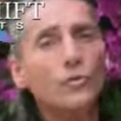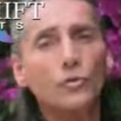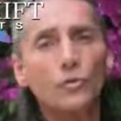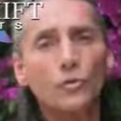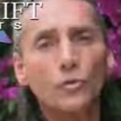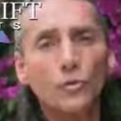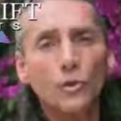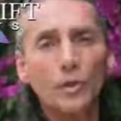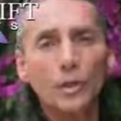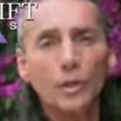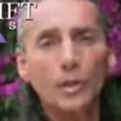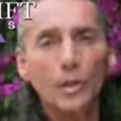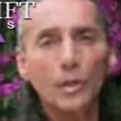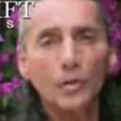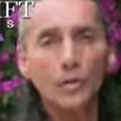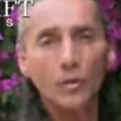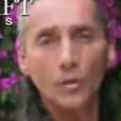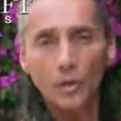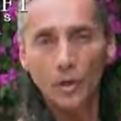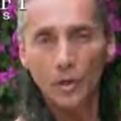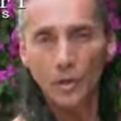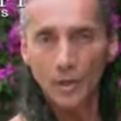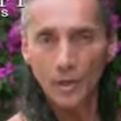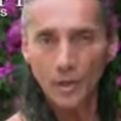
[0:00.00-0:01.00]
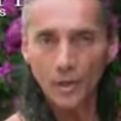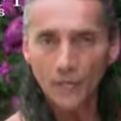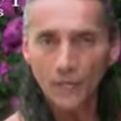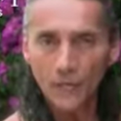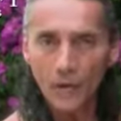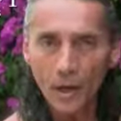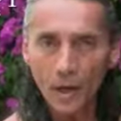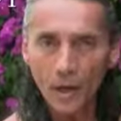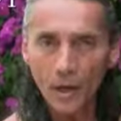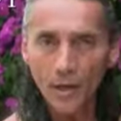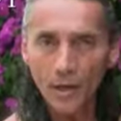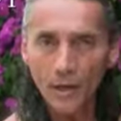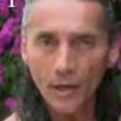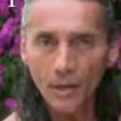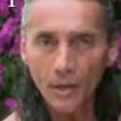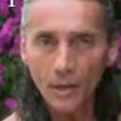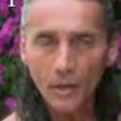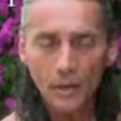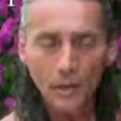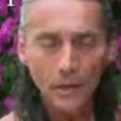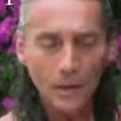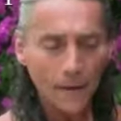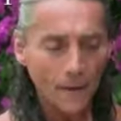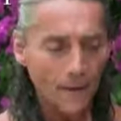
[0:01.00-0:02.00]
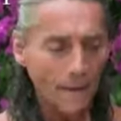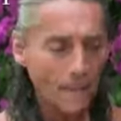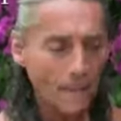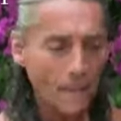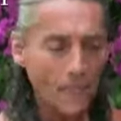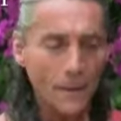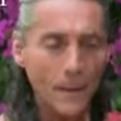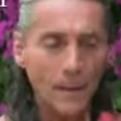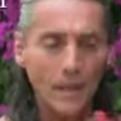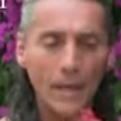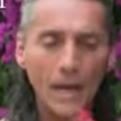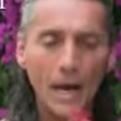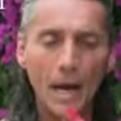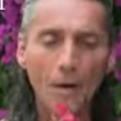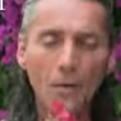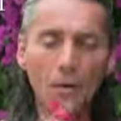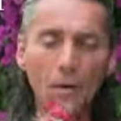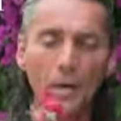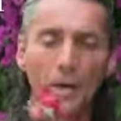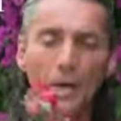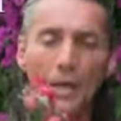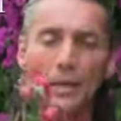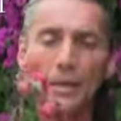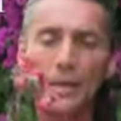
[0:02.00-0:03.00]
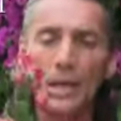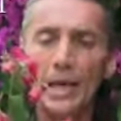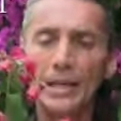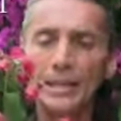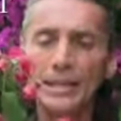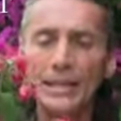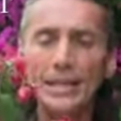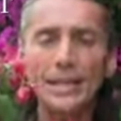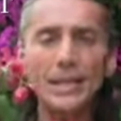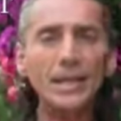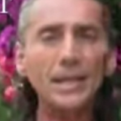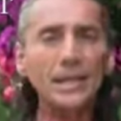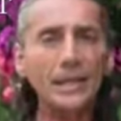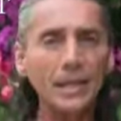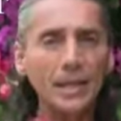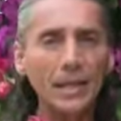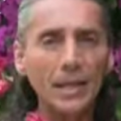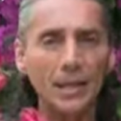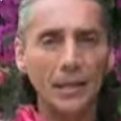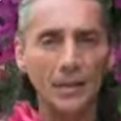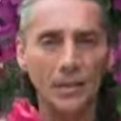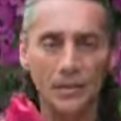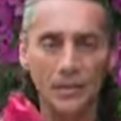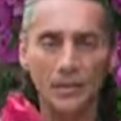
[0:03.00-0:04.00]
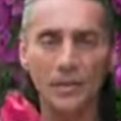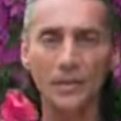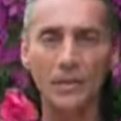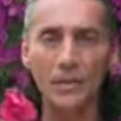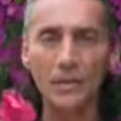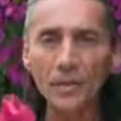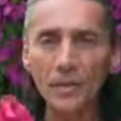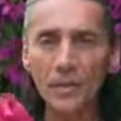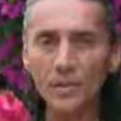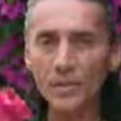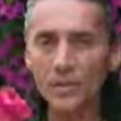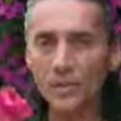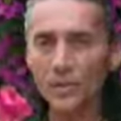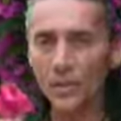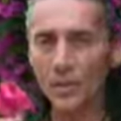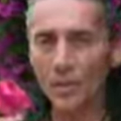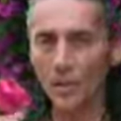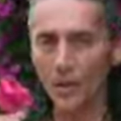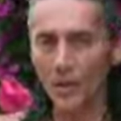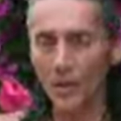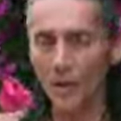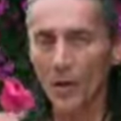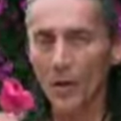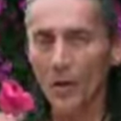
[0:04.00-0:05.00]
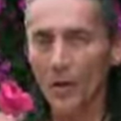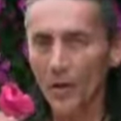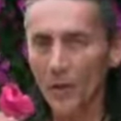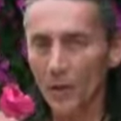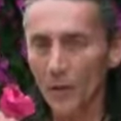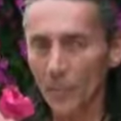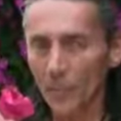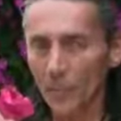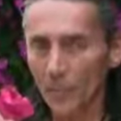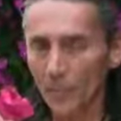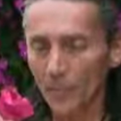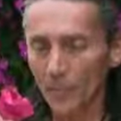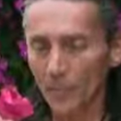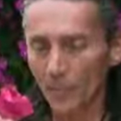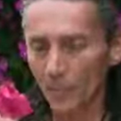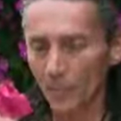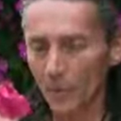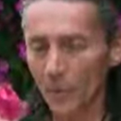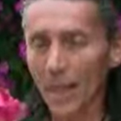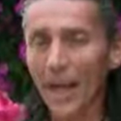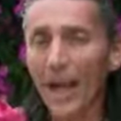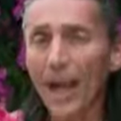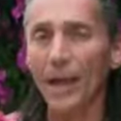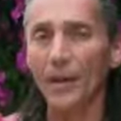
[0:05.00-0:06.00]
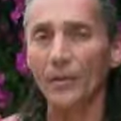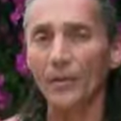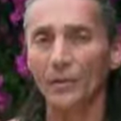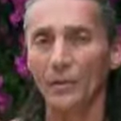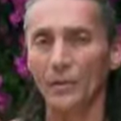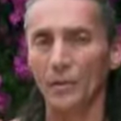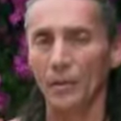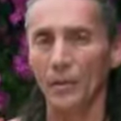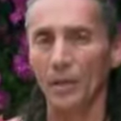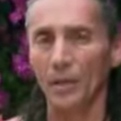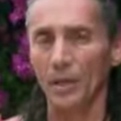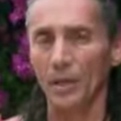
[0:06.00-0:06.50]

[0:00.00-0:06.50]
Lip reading: tree, or again, a vine. Now, the idea again is this plant